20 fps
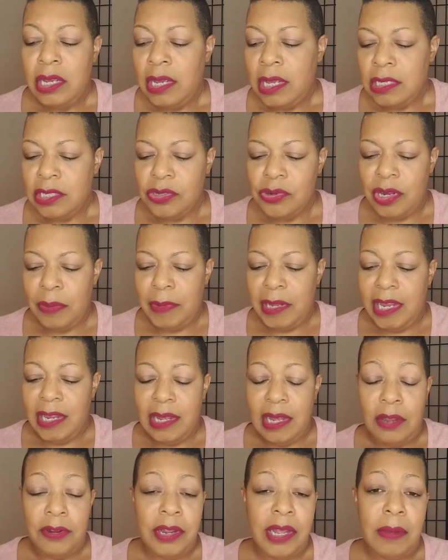So I'm
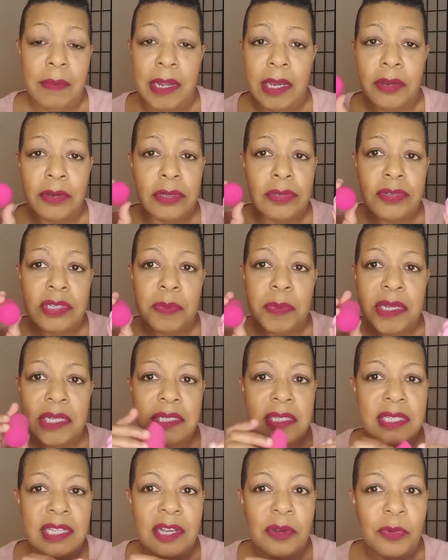like, okay, I'm not gonna do
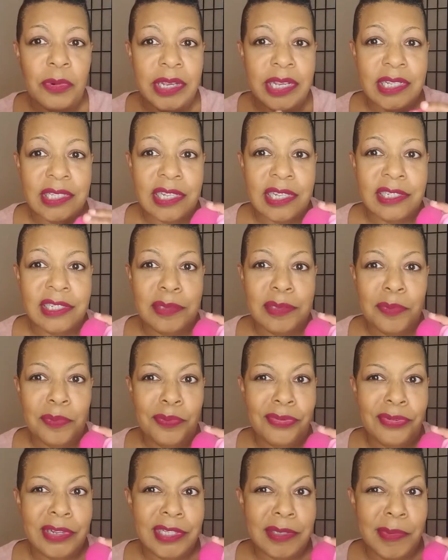sponges that way because that just
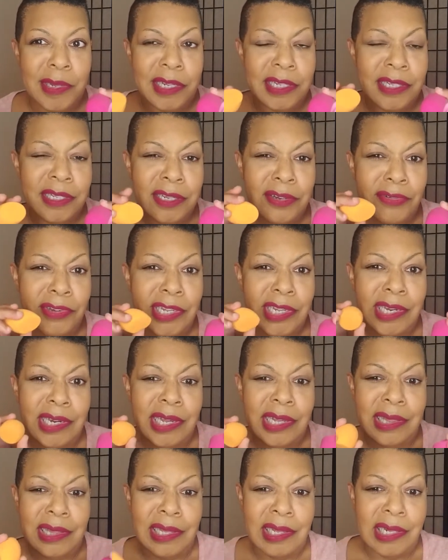breeds bacteria and I
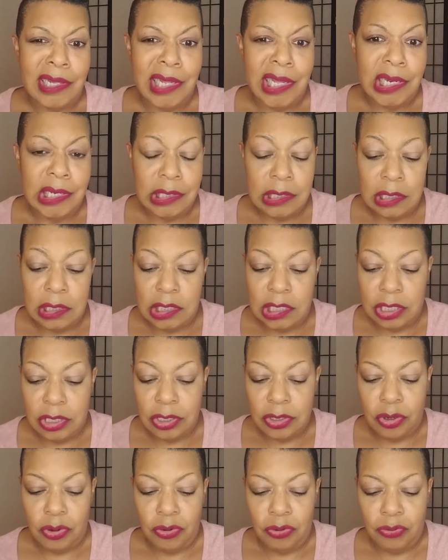think that is just
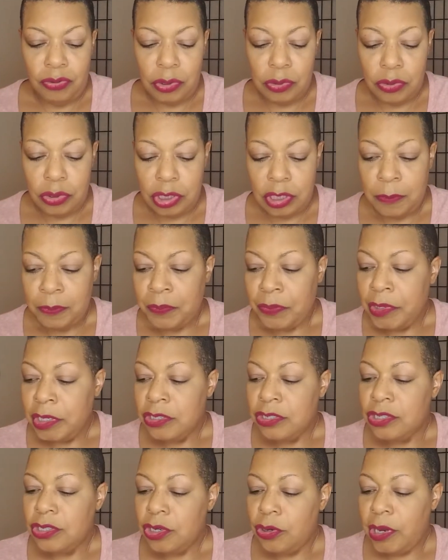gross.
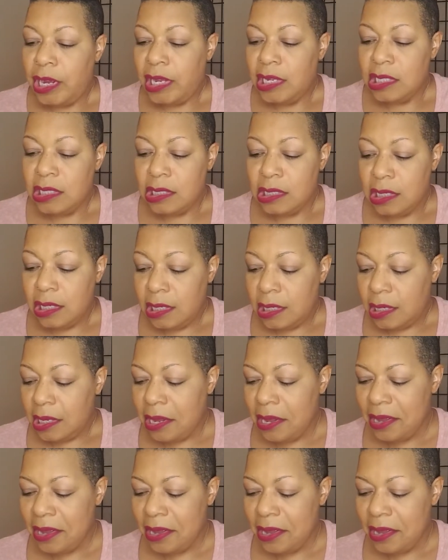So I did,